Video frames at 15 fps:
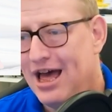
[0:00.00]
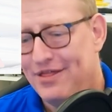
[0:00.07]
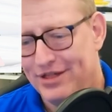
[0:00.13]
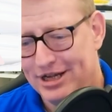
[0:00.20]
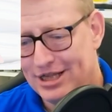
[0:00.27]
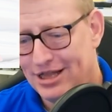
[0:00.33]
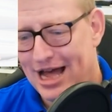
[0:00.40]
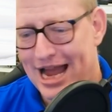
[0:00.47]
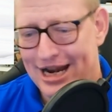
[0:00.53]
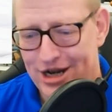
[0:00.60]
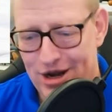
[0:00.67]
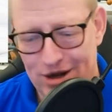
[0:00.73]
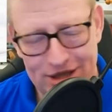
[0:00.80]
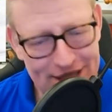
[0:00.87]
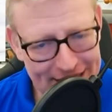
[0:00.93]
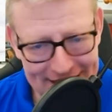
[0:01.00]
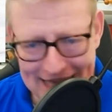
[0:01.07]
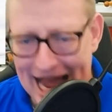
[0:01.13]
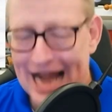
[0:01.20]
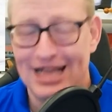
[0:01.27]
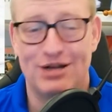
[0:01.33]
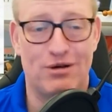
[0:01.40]
the client knows
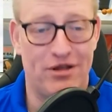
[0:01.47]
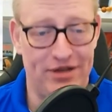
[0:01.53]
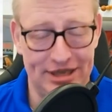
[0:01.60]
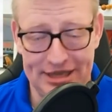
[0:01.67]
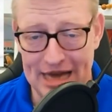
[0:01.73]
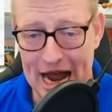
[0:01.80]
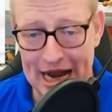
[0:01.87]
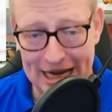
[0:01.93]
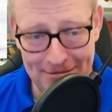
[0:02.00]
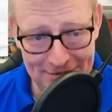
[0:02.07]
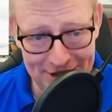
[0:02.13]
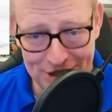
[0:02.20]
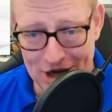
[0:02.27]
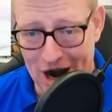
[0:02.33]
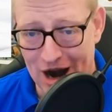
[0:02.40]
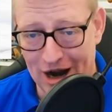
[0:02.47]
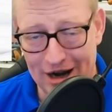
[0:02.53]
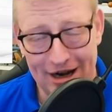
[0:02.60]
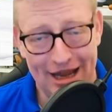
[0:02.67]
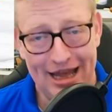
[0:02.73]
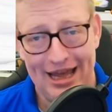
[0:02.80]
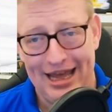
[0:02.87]
exactly where these documents are.
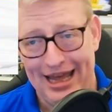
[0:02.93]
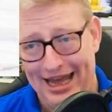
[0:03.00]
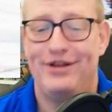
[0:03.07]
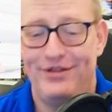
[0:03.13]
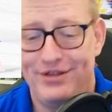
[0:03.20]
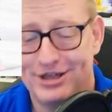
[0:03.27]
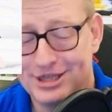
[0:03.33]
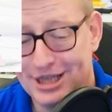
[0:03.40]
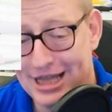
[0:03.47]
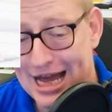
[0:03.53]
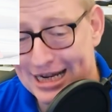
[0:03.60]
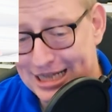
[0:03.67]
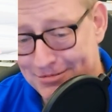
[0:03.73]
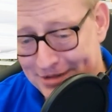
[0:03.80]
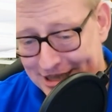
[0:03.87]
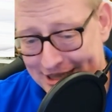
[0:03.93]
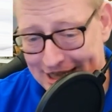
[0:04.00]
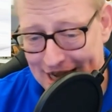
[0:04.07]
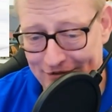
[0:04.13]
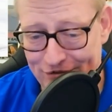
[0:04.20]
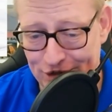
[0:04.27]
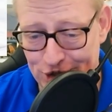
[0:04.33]
There's a lot to be
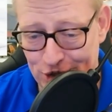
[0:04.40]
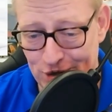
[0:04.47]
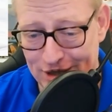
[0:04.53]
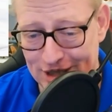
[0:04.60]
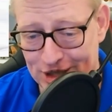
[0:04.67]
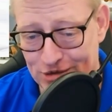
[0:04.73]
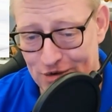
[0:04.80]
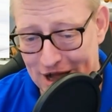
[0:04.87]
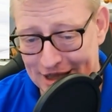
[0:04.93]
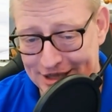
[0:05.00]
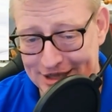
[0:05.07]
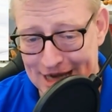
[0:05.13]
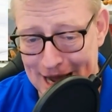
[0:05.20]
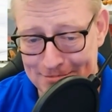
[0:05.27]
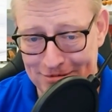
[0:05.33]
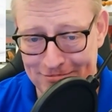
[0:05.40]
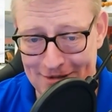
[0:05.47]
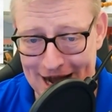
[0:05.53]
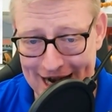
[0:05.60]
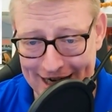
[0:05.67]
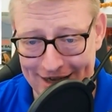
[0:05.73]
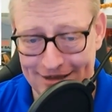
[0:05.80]
said for doing this while it's top of
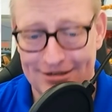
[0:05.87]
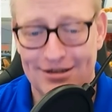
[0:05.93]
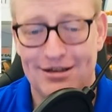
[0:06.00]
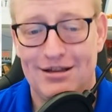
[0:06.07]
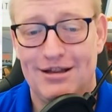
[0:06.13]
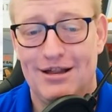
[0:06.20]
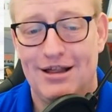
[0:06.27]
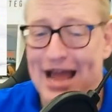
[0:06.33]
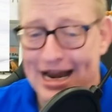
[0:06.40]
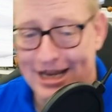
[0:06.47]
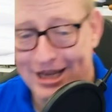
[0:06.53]
mind. And